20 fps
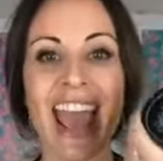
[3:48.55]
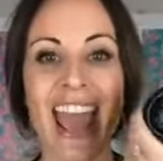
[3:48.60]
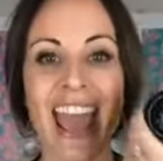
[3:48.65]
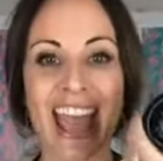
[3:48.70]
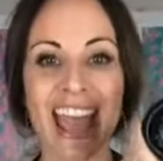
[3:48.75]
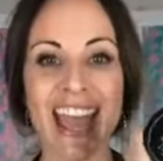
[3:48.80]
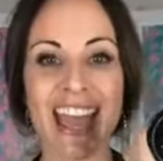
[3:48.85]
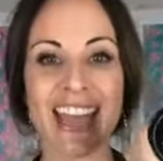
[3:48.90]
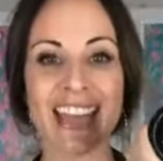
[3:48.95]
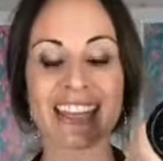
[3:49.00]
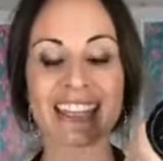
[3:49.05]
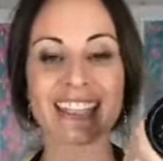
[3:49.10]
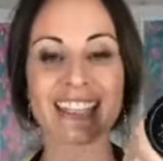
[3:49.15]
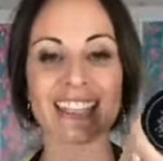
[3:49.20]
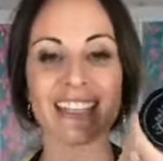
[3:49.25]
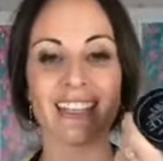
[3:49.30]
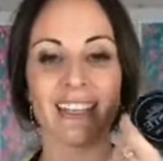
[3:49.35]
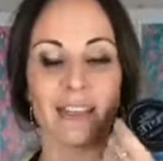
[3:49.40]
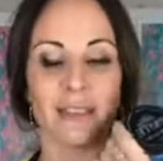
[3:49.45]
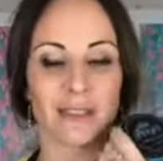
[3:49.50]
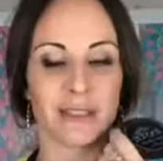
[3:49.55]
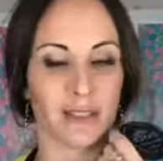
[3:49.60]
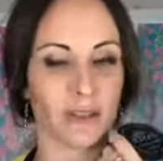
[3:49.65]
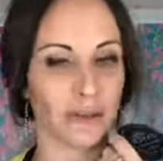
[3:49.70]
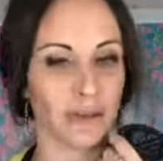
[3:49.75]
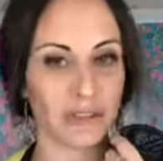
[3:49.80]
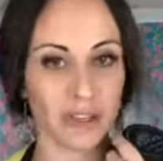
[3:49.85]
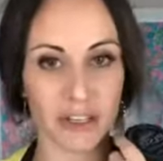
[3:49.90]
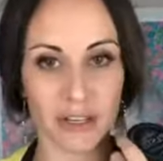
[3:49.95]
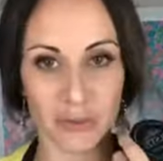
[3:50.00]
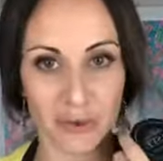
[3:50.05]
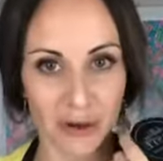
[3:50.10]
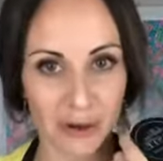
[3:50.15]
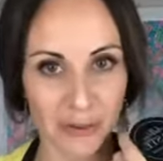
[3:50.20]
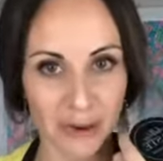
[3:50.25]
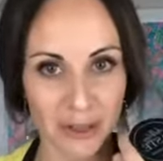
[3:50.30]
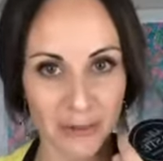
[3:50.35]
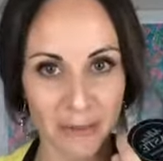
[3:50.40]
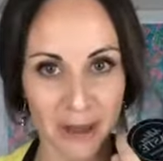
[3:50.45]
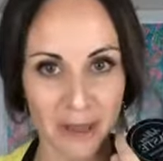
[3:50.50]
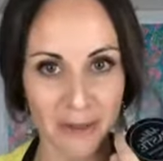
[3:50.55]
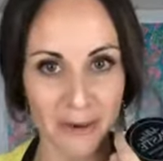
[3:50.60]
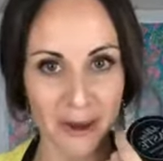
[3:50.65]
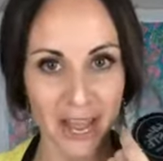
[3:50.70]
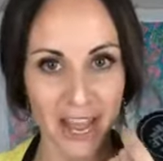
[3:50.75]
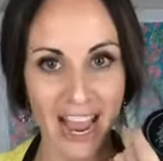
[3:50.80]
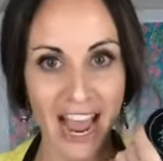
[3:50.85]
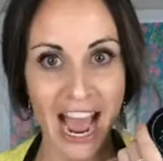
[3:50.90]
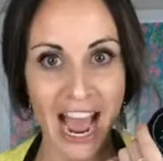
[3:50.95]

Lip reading: and it's so fun to work with, by the way.